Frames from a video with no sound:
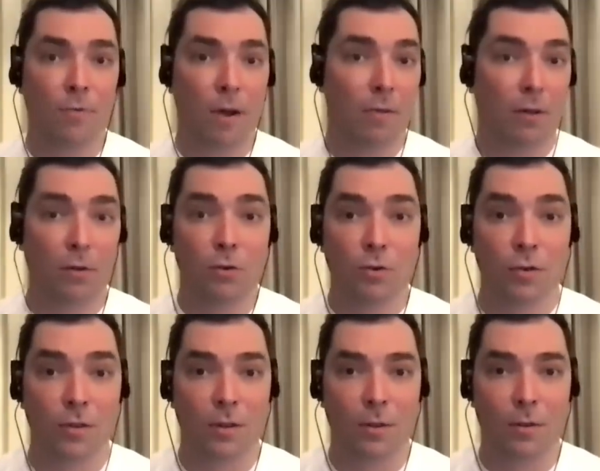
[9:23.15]

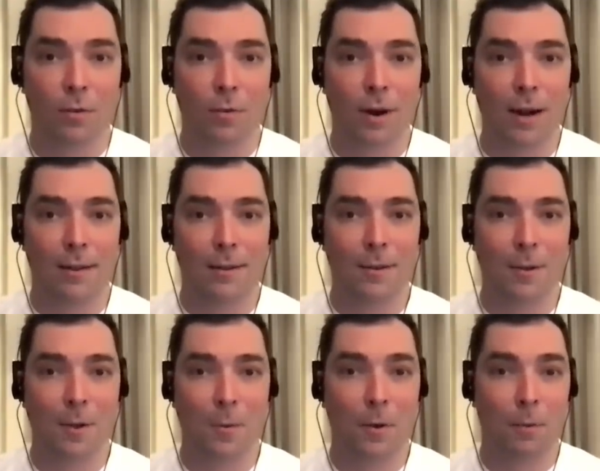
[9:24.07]
revolution in ukraine you
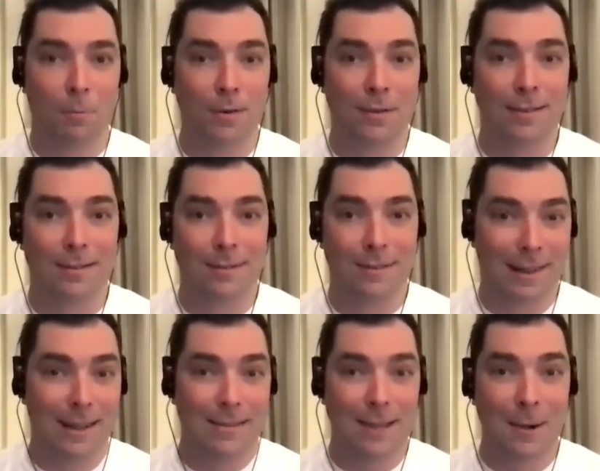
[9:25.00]
know when president
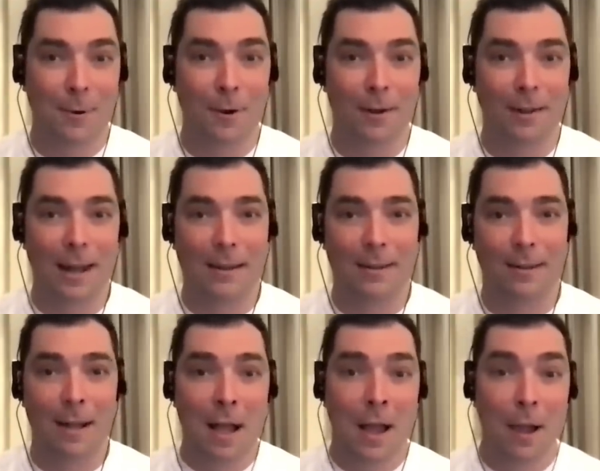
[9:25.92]
zelensky got elected